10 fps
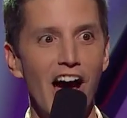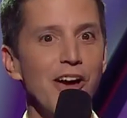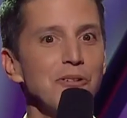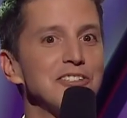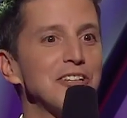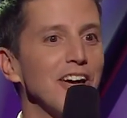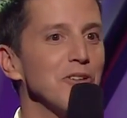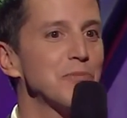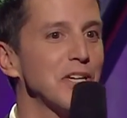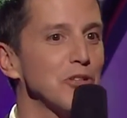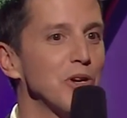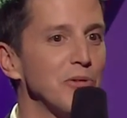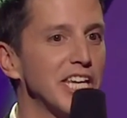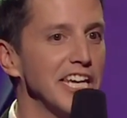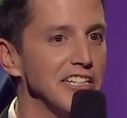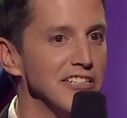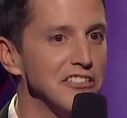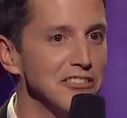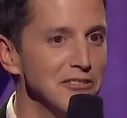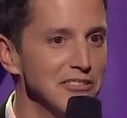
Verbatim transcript: I always, I always pick the one with kittens.